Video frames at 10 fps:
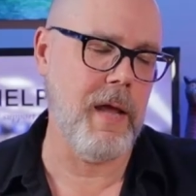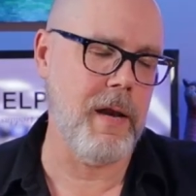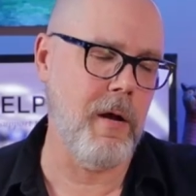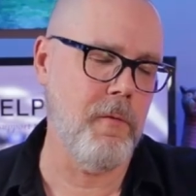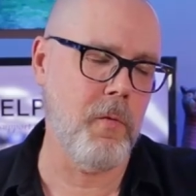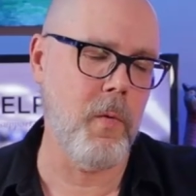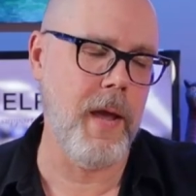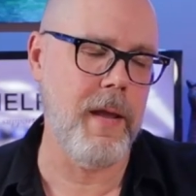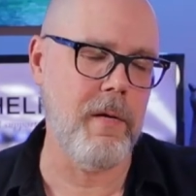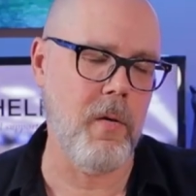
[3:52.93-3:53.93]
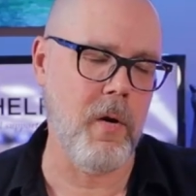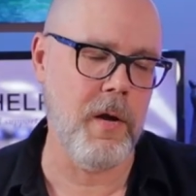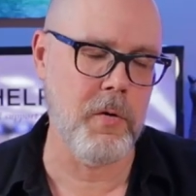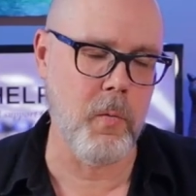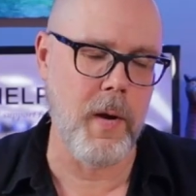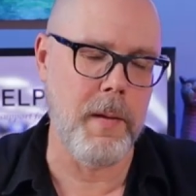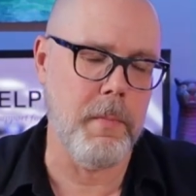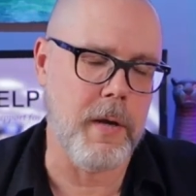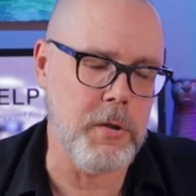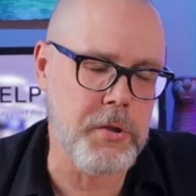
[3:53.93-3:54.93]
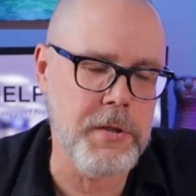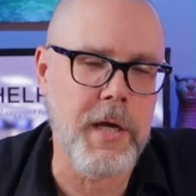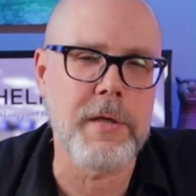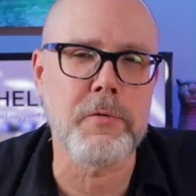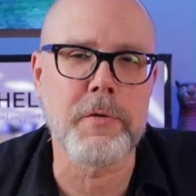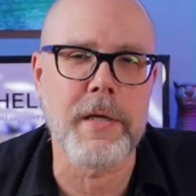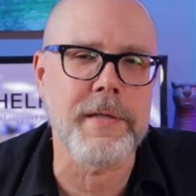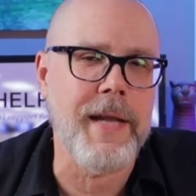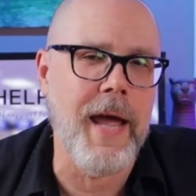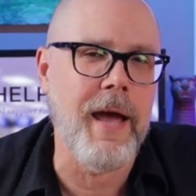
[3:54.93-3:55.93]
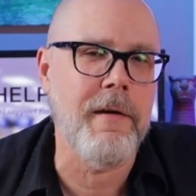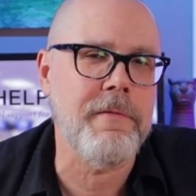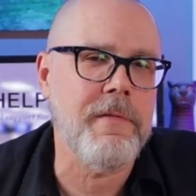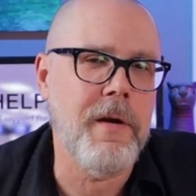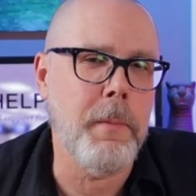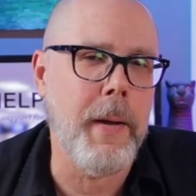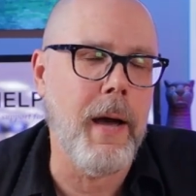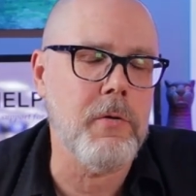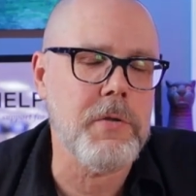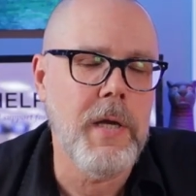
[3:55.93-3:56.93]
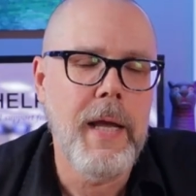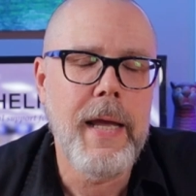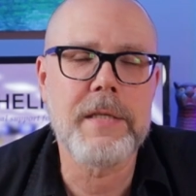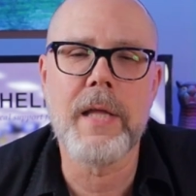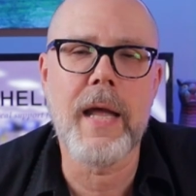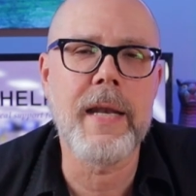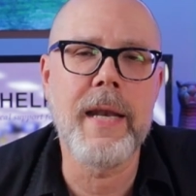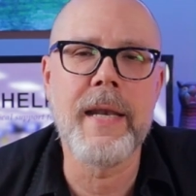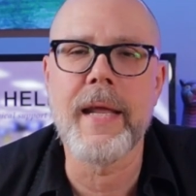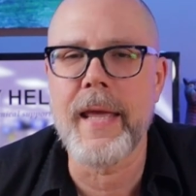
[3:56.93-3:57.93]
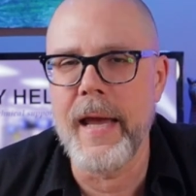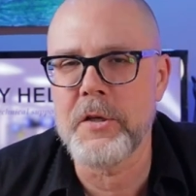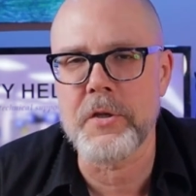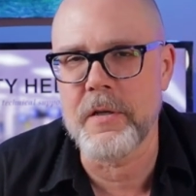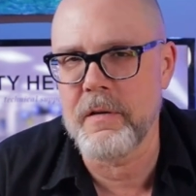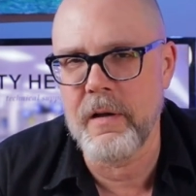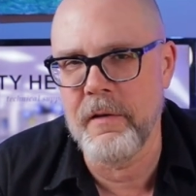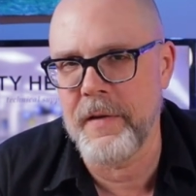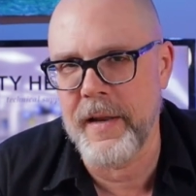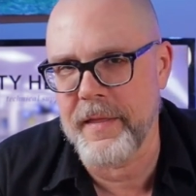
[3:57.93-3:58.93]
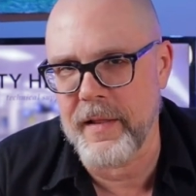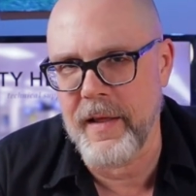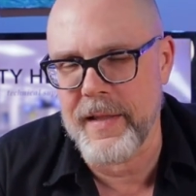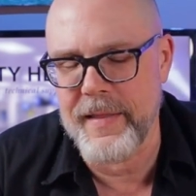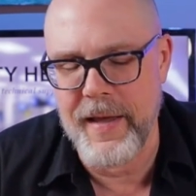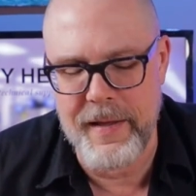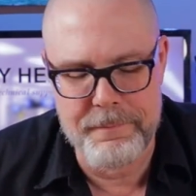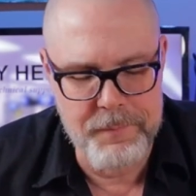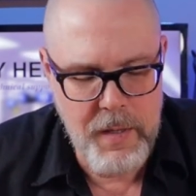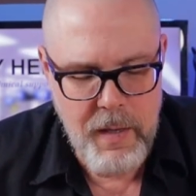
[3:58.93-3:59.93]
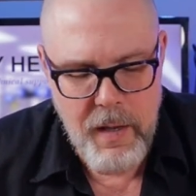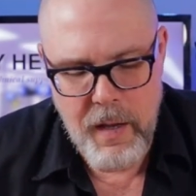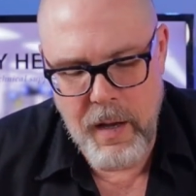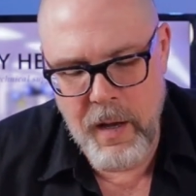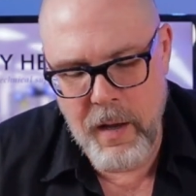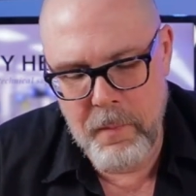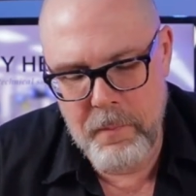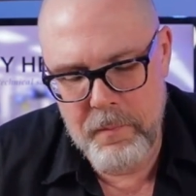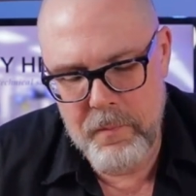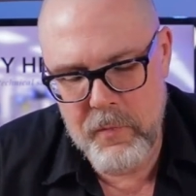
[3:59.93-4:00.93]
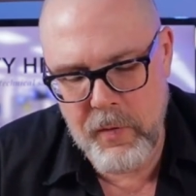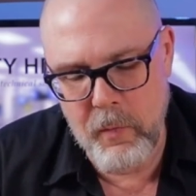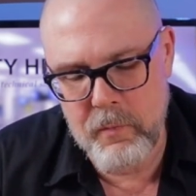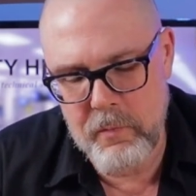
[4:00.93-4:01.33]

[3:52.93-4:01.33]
overweight or underweight because she does or doesn't have a pouch. It's not an indication of anything like that. So